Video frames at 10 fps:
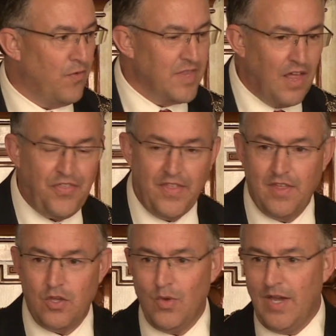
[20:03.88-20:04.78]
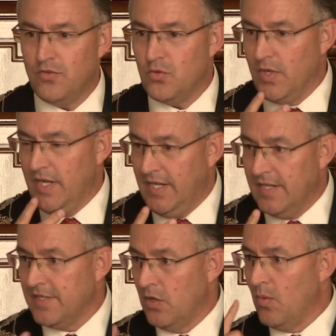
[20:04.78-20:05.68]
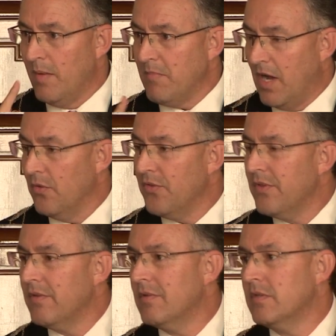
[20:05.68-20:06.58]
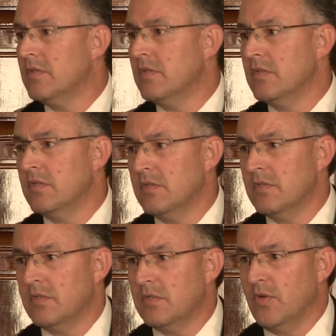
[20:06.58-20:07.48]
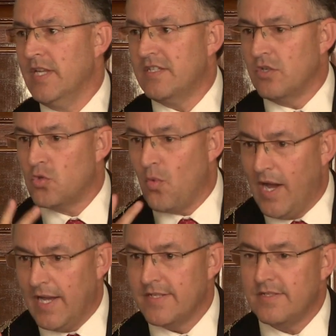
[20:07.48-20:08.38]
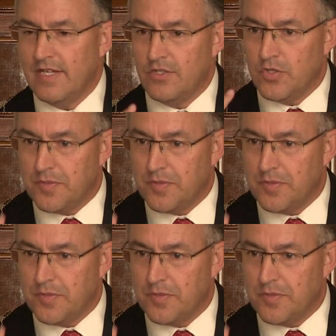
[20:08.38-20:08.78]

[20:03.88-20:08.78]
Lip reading: for nothing that you have 2 ears and 1 mouth. So listen twice as you